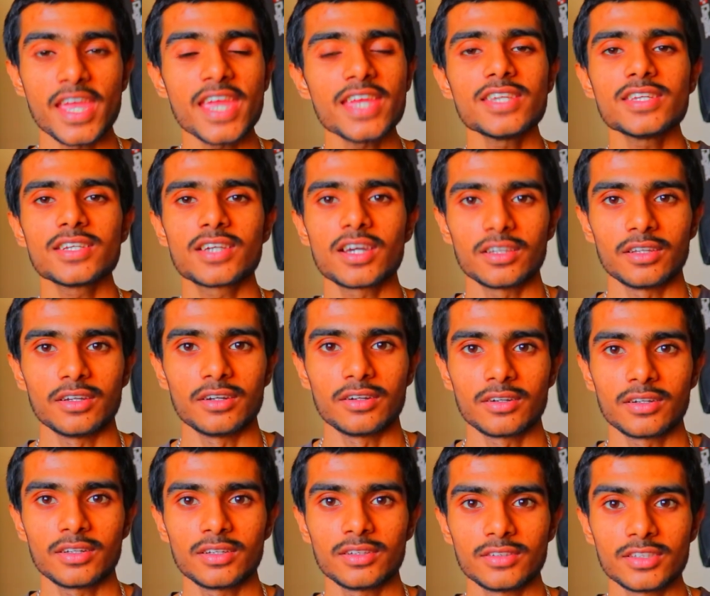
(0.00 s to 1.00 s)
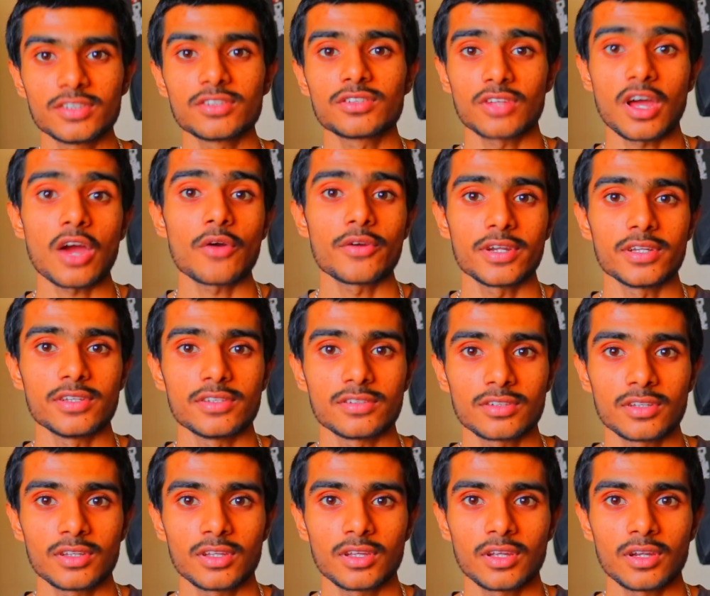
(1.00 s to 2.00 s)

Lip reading: any color. This is how it is.